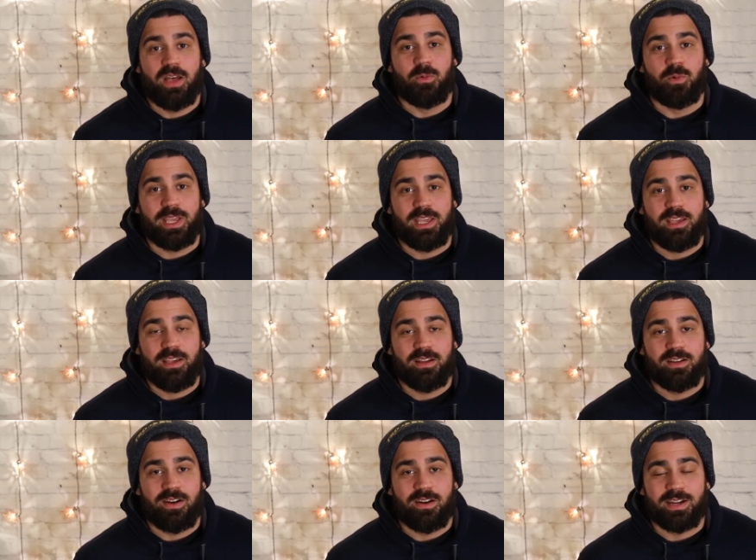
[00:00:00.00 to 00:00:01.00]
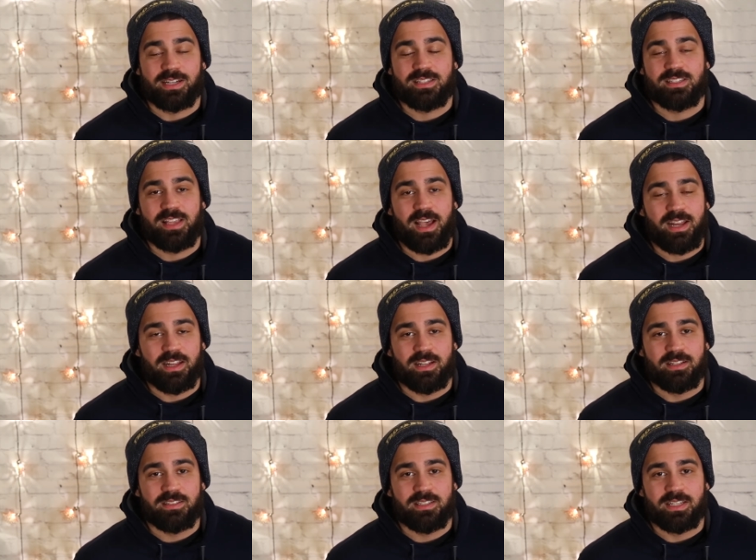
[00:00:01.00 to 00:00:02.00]
We are
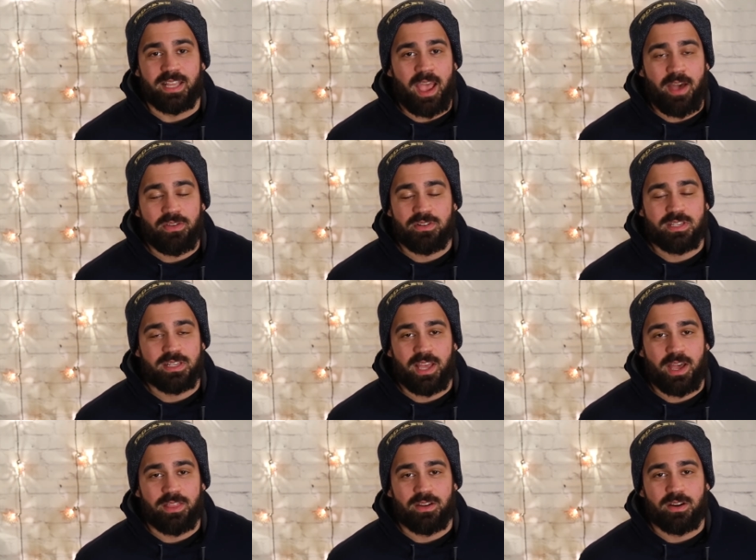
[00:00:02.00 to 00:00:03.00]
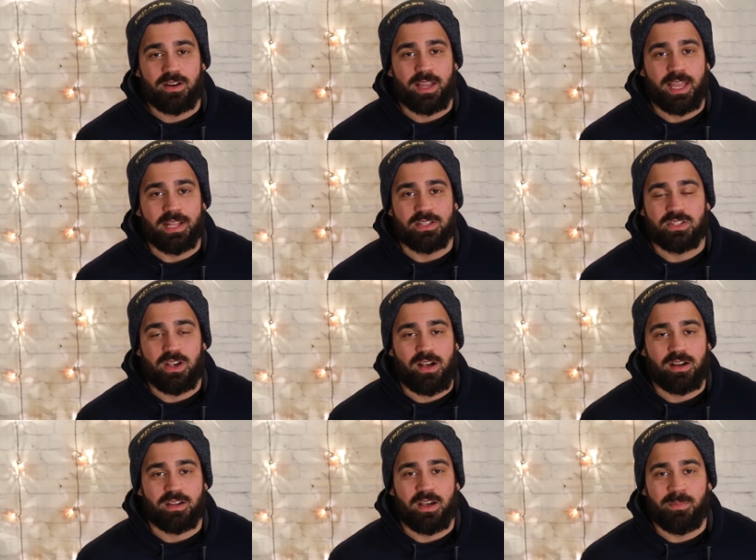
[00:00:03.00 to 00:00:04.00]
excited to gather together and
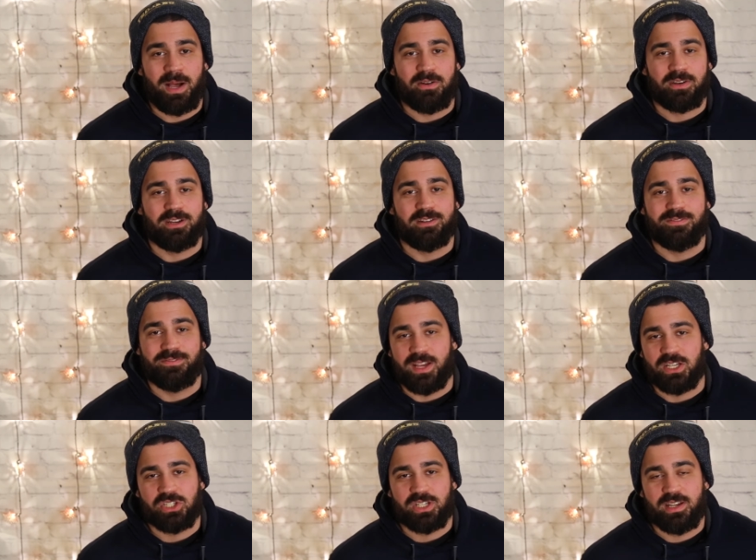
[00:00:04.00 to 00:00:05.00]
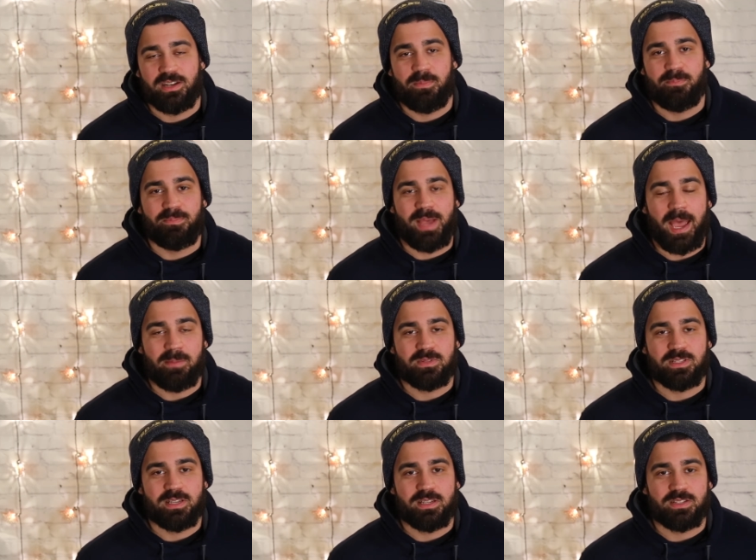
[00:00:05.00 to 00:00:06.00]
talk about confession,
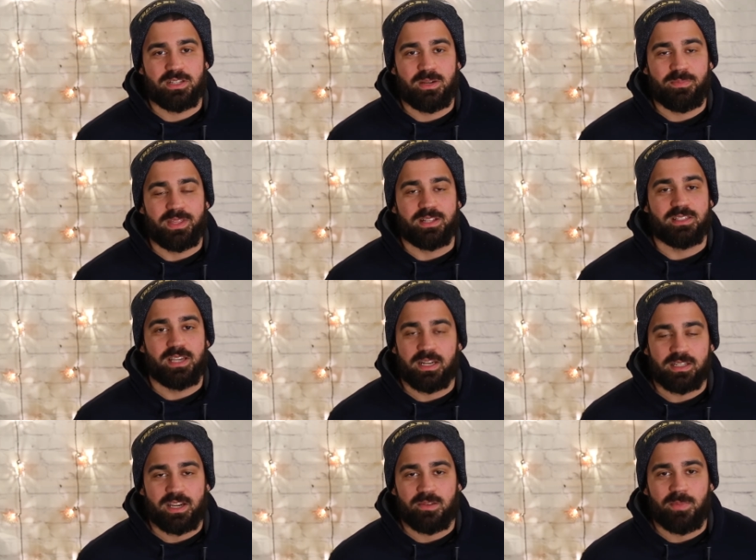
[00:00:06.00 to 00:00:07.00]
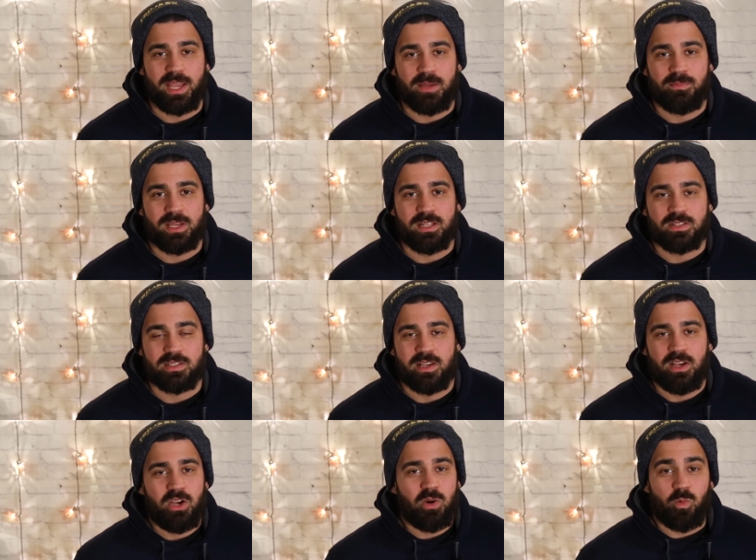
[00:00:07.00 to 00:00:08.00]
baptism, the Ten Commandments.
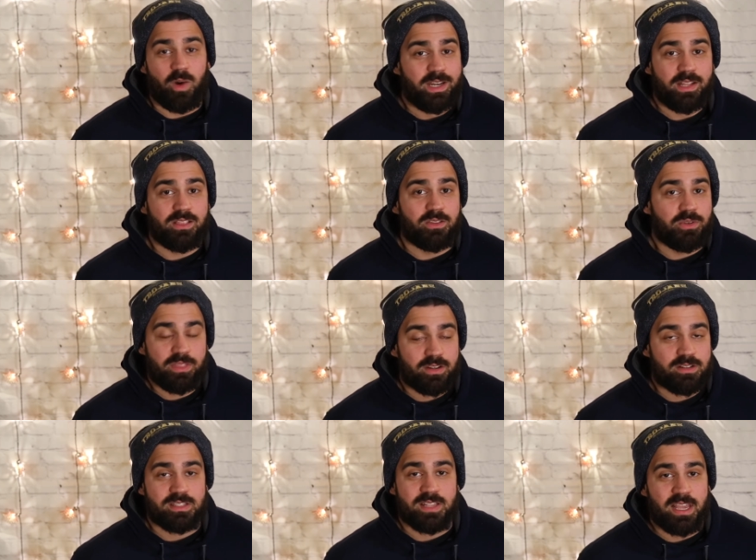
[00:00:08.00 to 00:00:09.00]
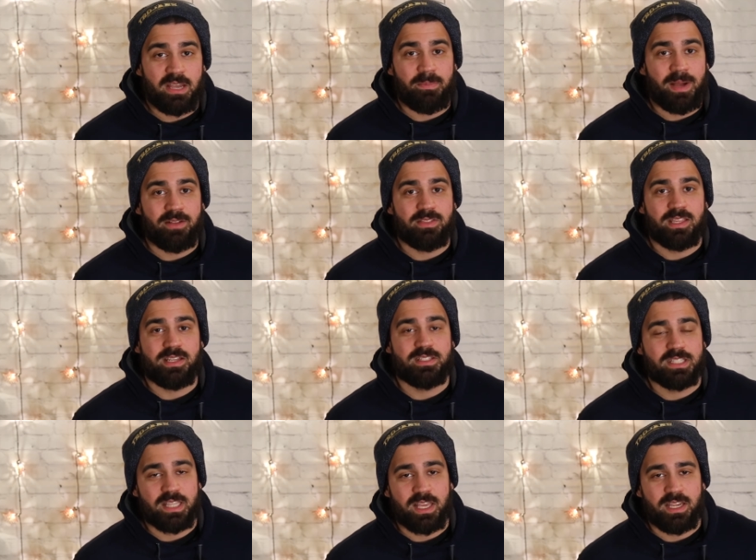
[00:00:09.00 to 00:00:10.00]
What did Luther say about
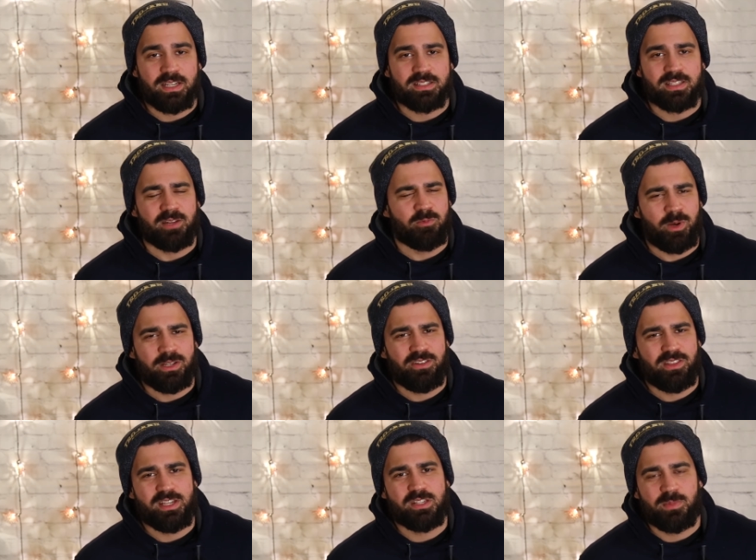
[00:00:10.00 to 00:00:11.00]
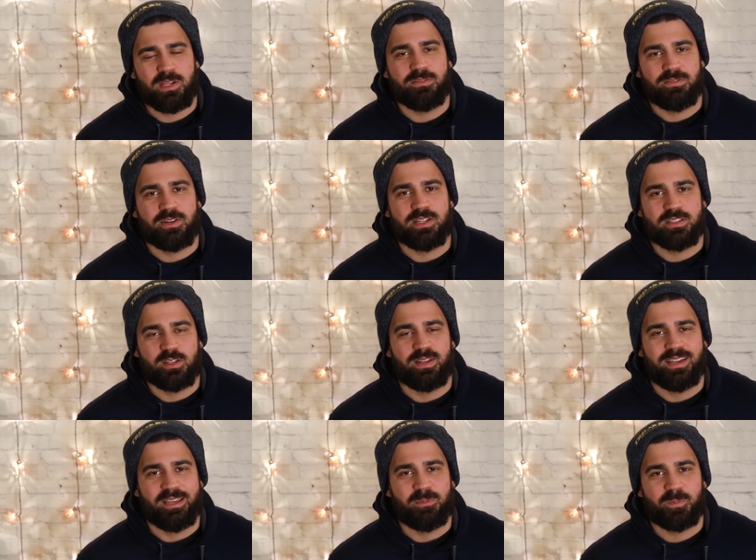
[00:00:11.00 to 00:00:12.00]
these things and what do these mean for us
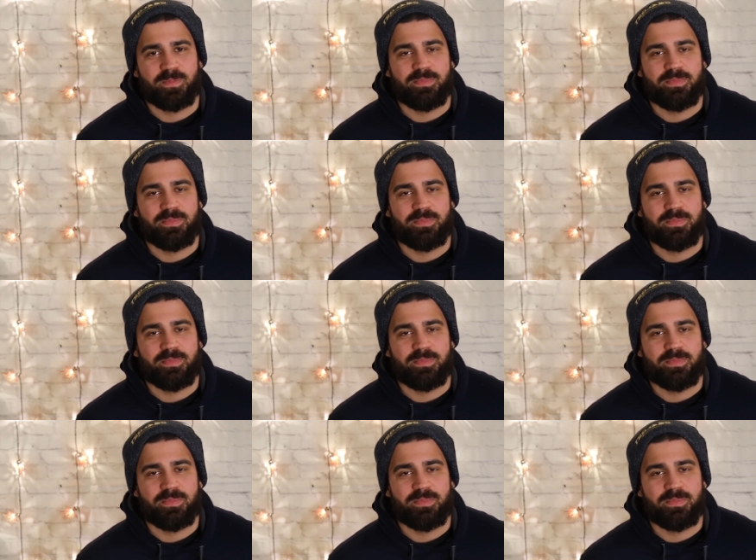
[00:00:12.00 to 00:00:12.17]
today?